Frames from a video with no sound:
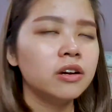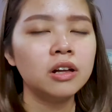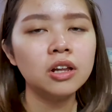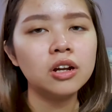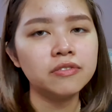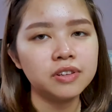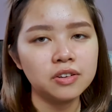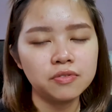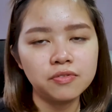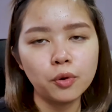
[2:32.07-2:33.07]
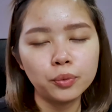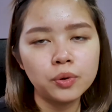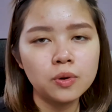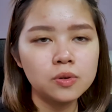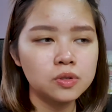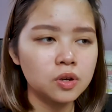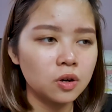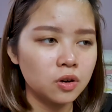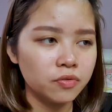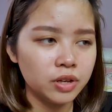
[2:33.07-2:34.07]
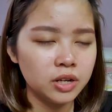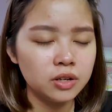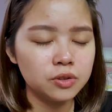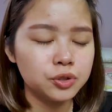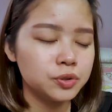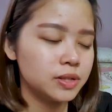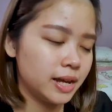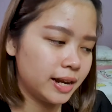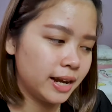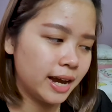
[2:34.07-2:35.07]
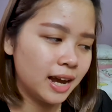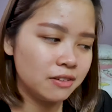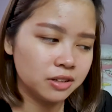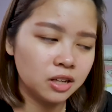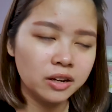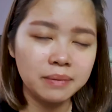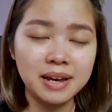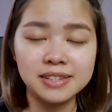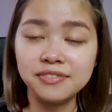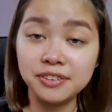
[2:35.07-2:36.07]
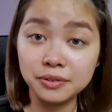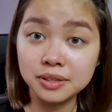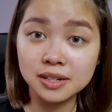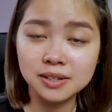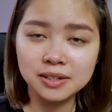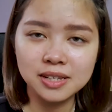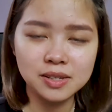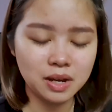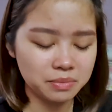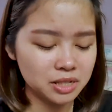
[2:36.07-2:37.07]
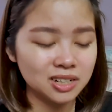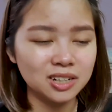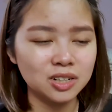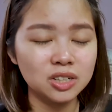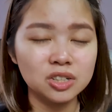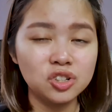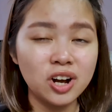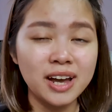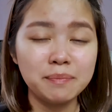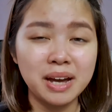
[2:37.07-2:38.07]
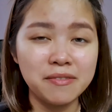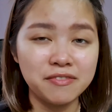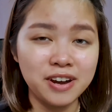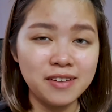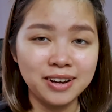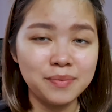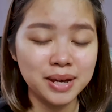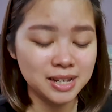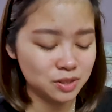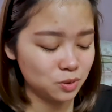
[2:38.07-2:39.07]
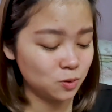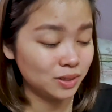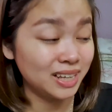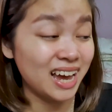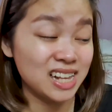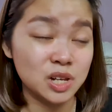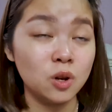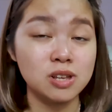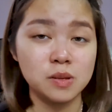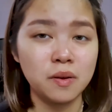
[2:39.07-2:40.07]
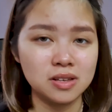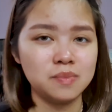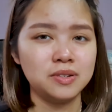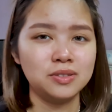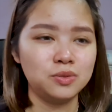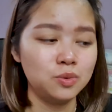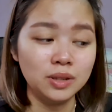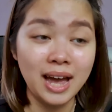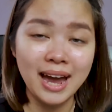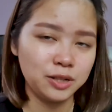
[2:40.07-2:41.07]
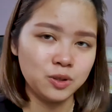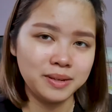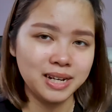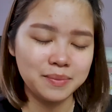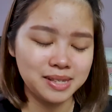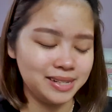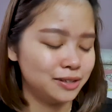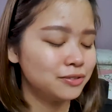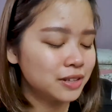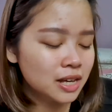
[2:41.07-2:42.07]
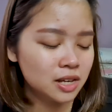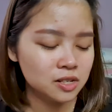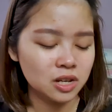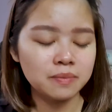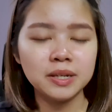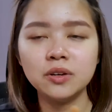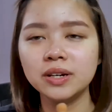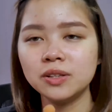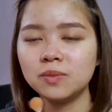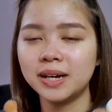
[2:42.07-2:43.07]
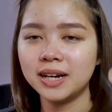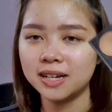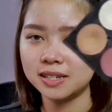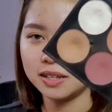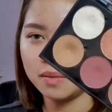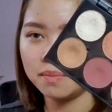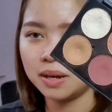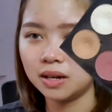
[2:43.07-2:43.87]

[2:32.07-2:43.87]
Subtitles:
A lot of the photos or video shoots that they have, a lot of them has filters on it, so I'm just gonna try my very best to get as close as possible to the actual makeup itself. So I'll be going into my custom